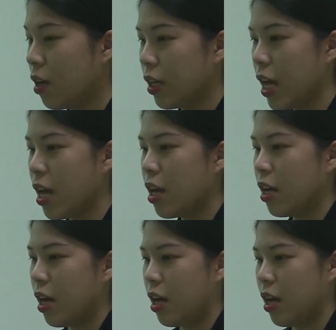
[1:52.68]
Okay,
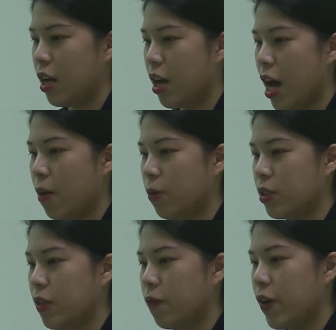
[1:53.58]
I
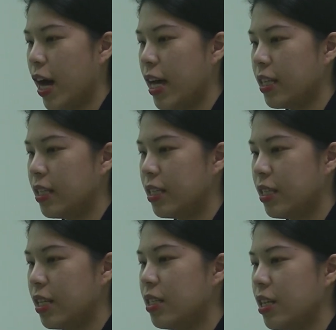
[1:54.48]
will divide
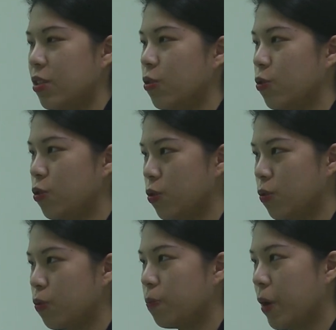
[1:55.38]
this into
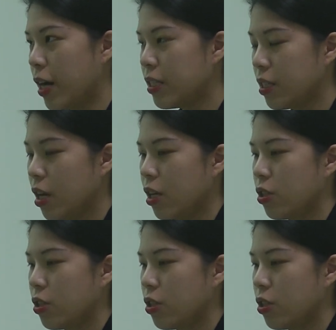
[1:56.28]
2 parts.